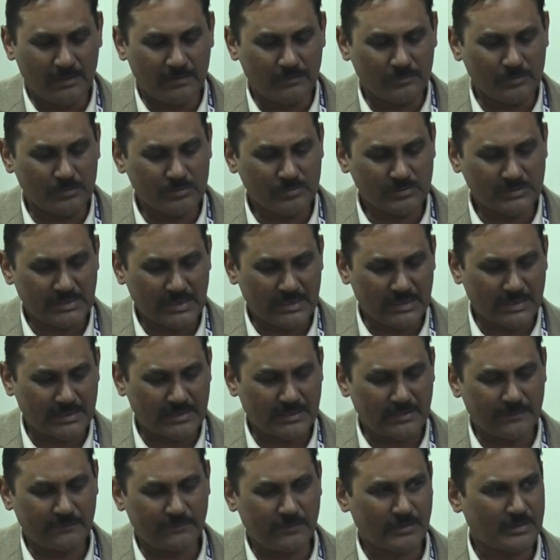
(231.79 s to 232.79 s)
who
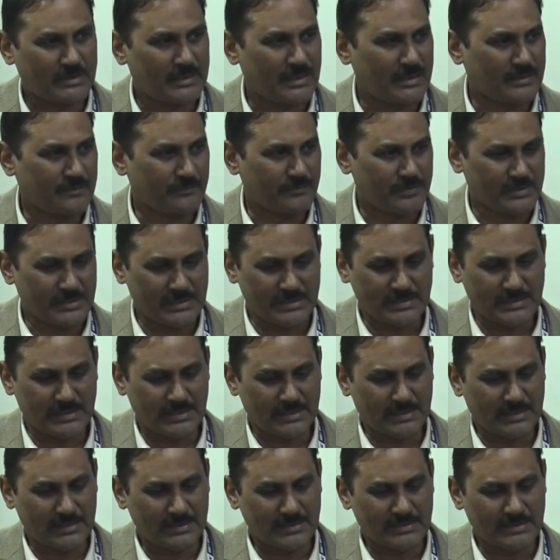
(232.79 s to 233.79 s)
selected for that vision
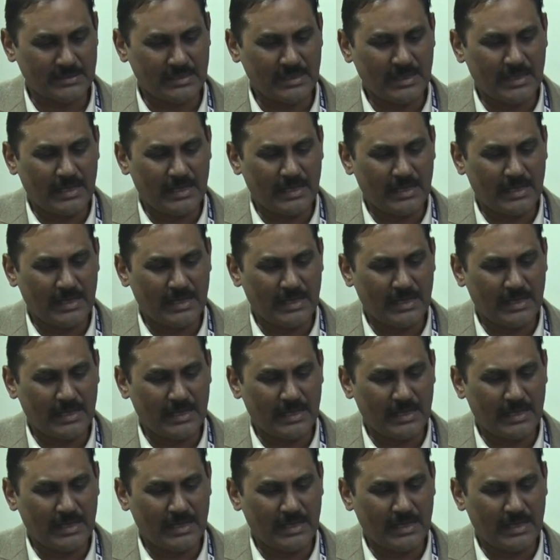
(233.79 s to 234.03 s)
centers.